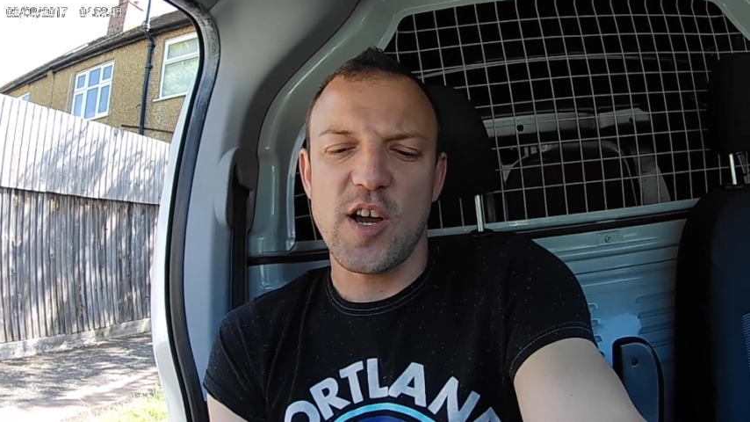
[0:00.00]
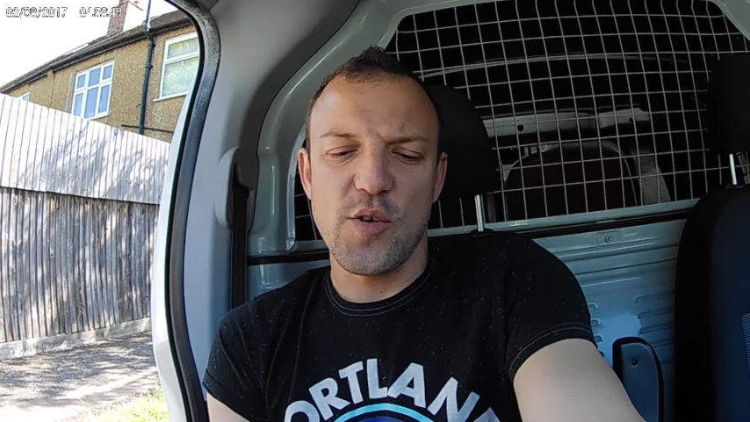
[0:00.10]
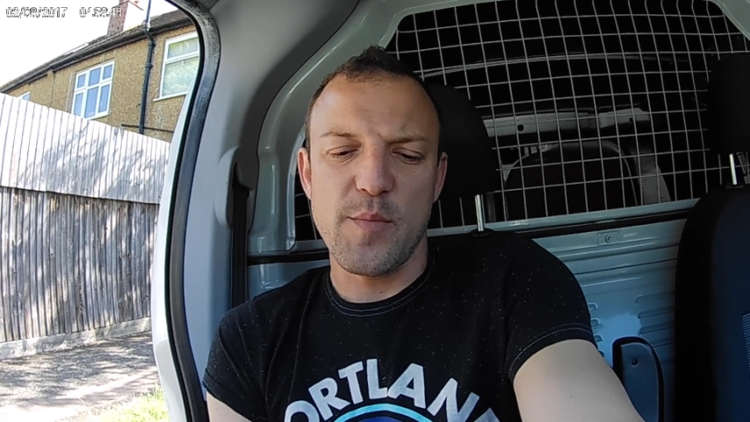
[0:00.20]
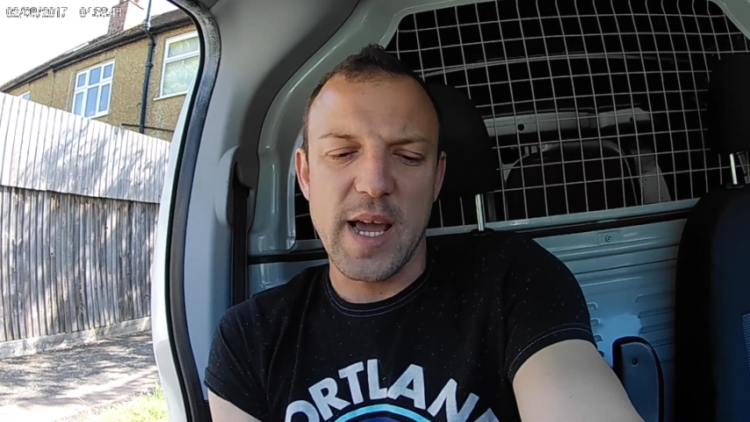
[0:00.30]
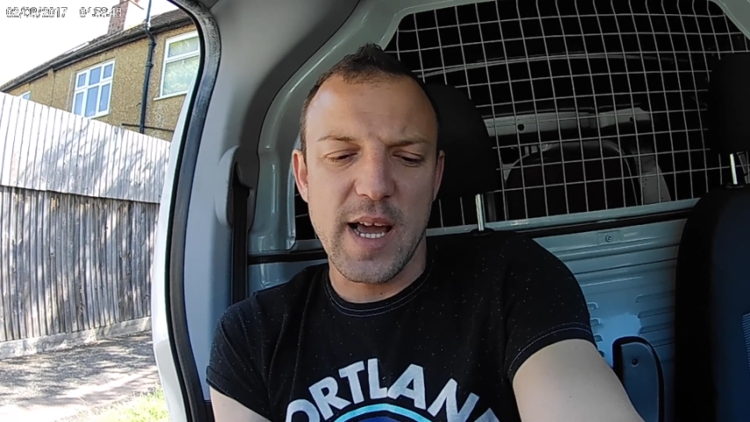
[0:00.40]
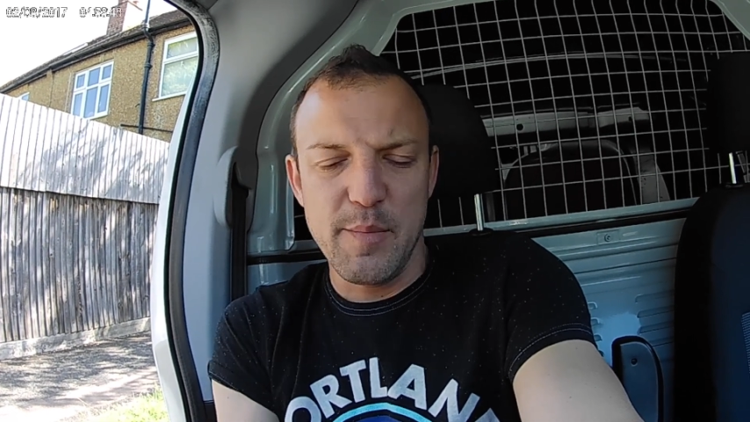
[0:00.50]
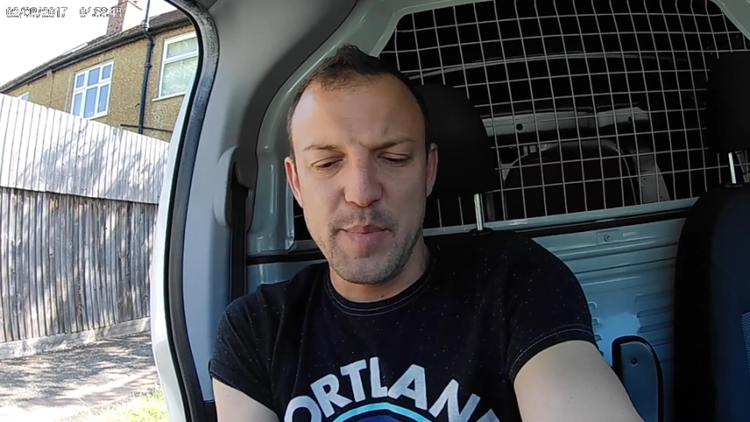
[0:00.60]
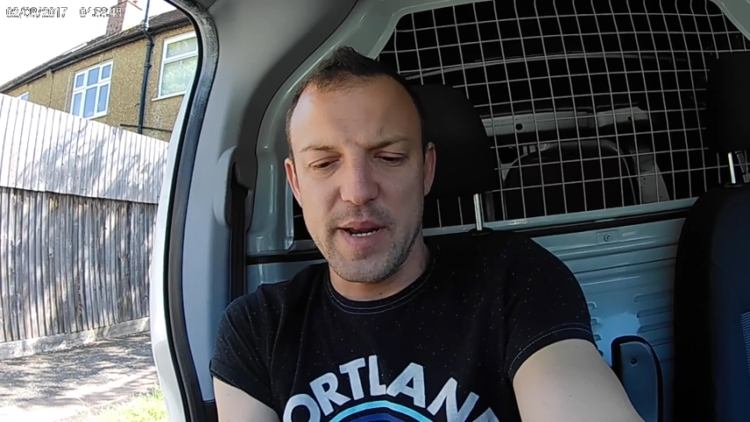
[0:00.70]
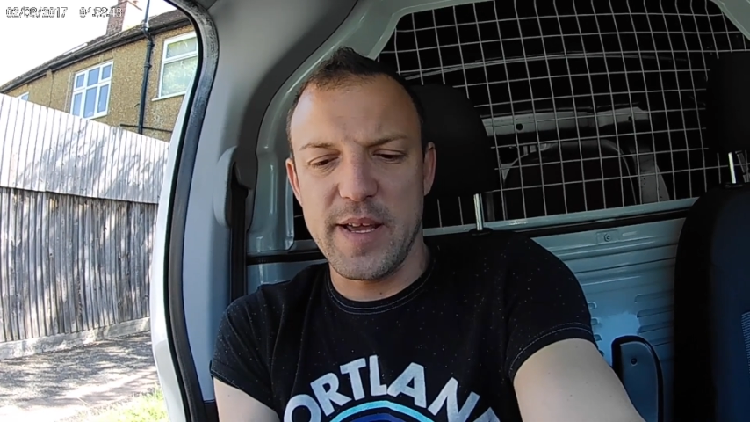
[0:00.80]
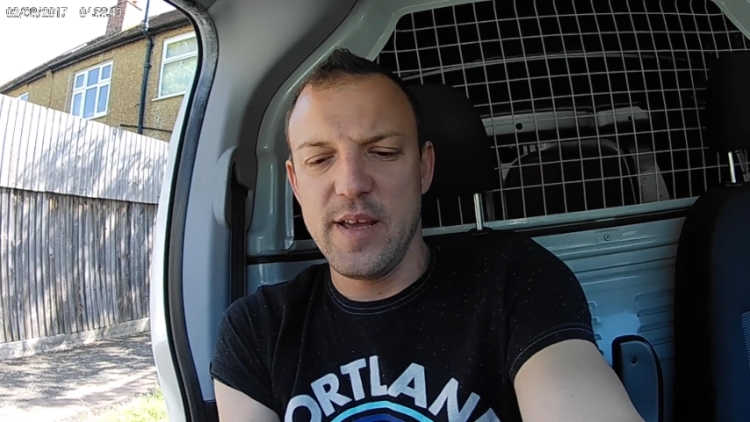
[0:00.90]
on my
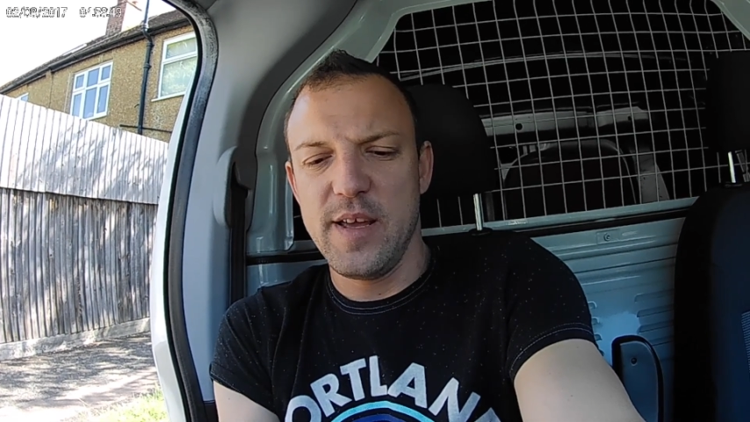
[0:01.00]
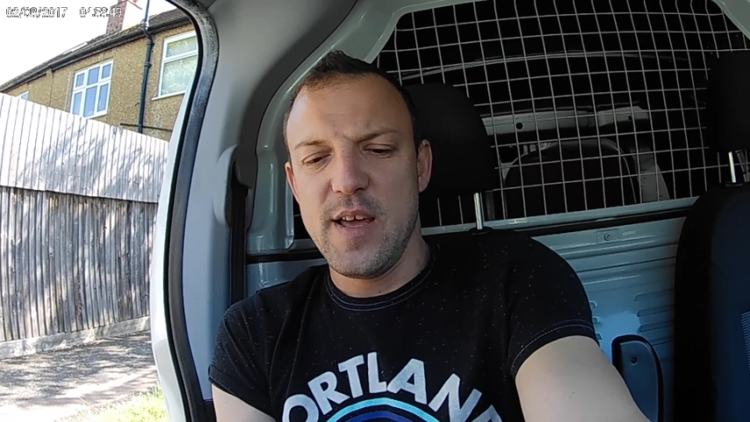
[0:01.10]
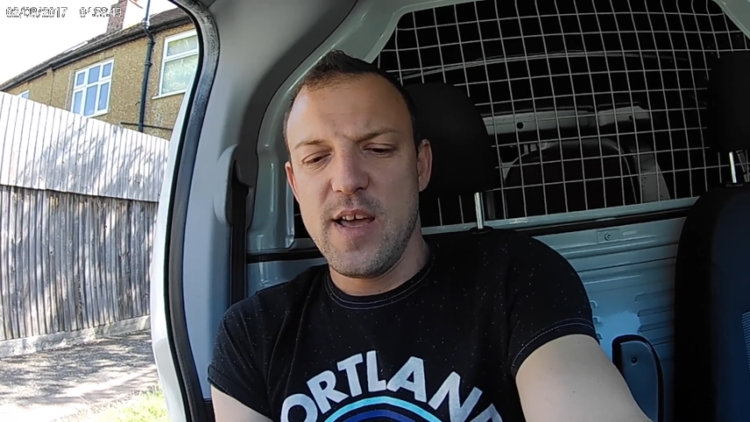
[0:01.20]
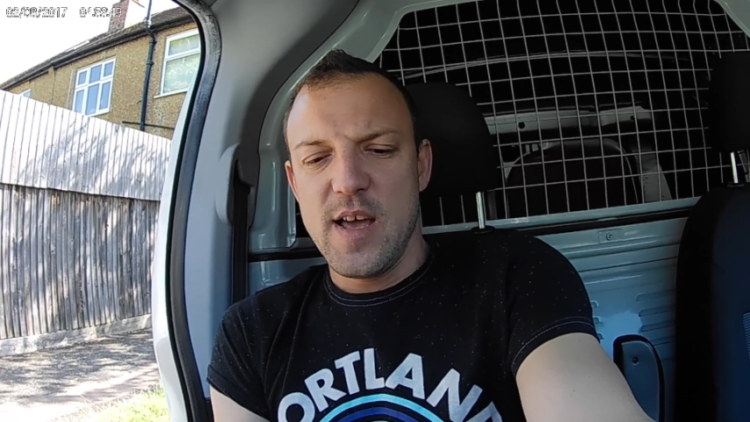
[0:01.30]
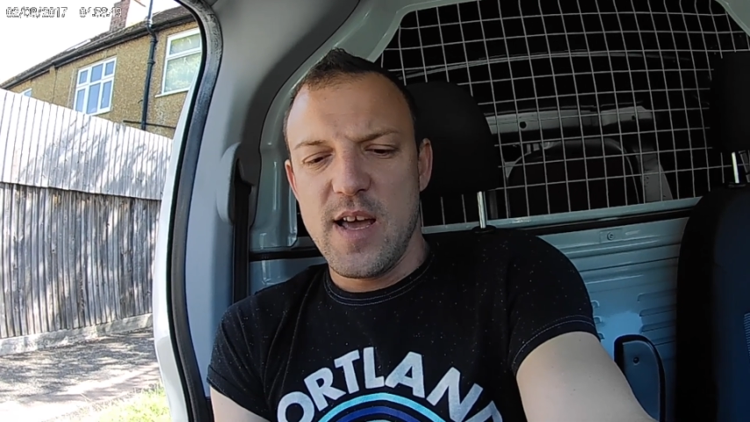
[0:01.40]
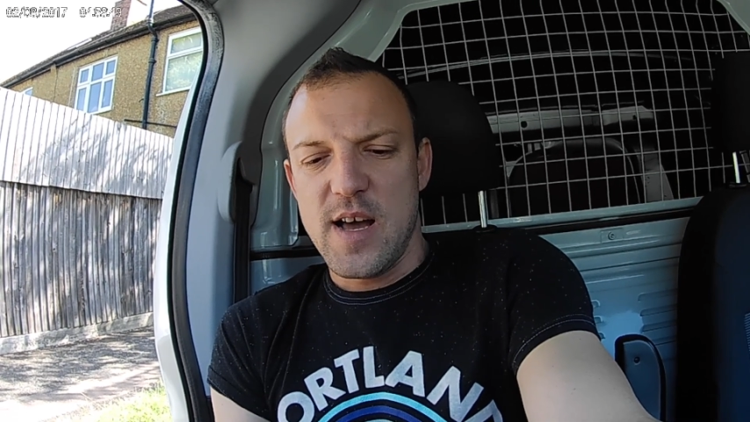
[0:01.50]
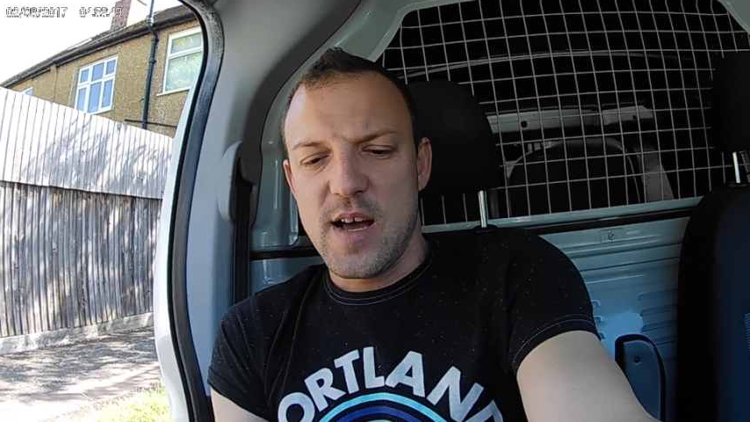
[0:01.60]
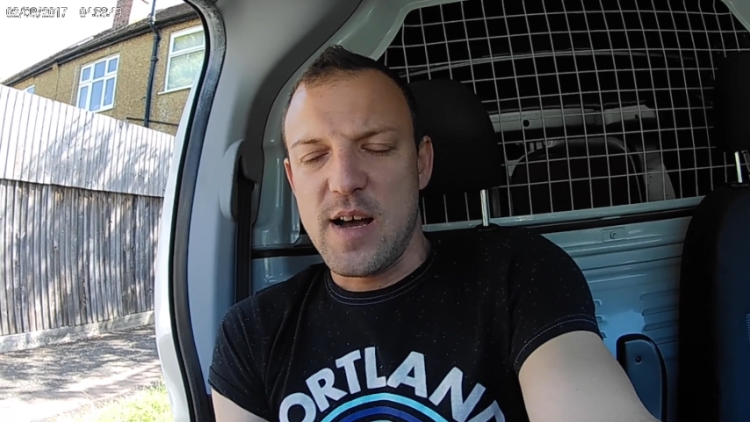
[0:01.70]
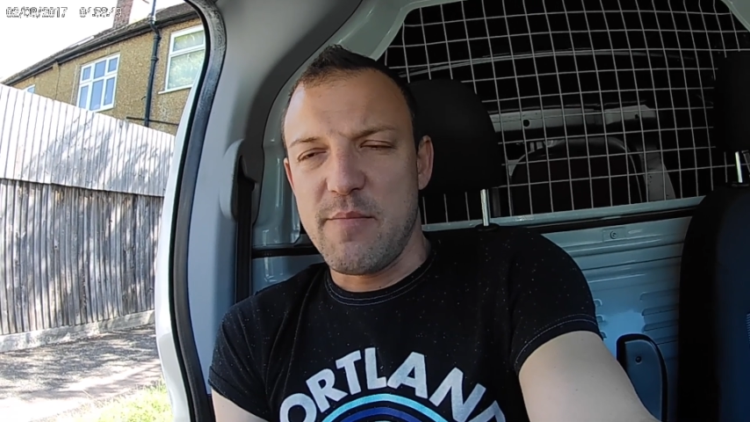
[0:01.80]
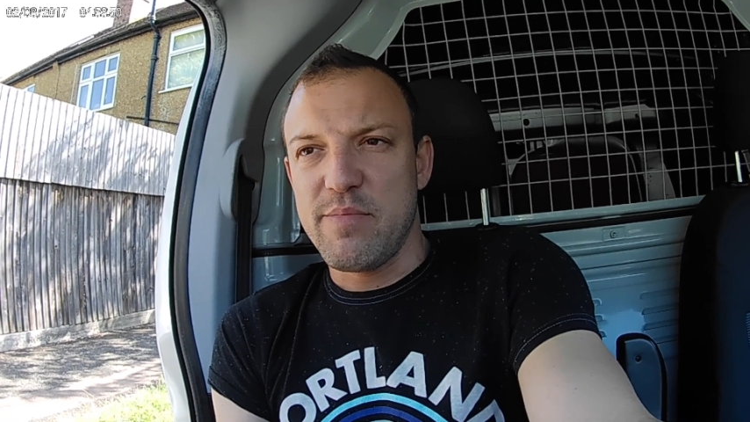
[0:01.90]
company.
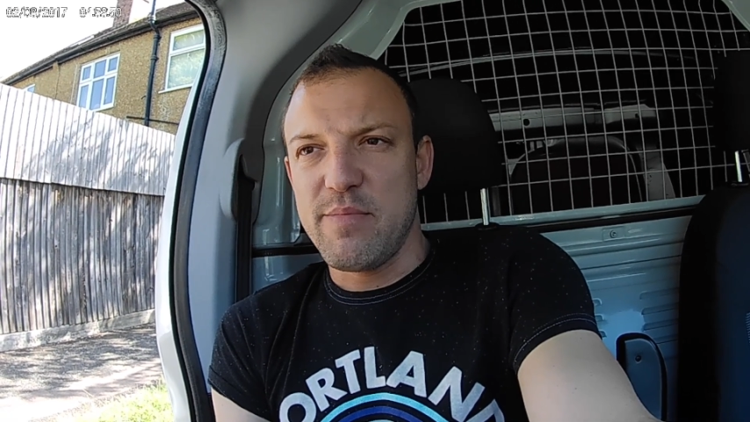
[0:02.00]
I